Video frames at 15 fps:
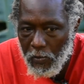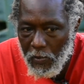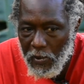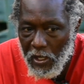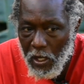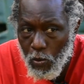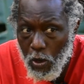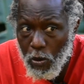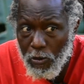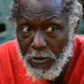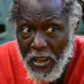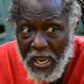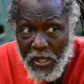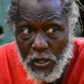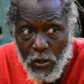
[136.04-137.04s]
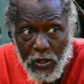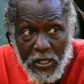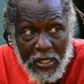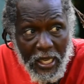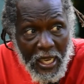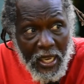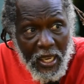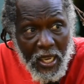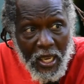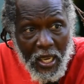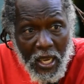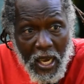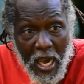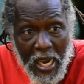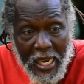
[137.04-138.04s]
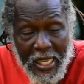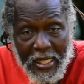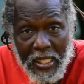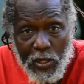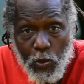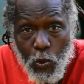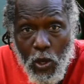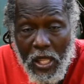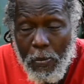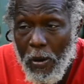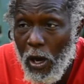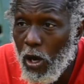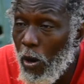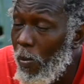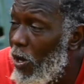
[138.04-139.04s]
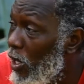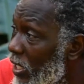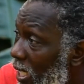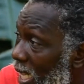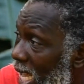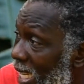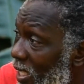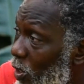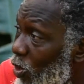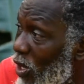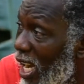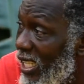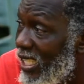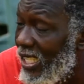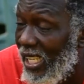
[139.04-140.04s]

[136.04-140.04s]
what we find out say I get this whole heap of commercialized traction.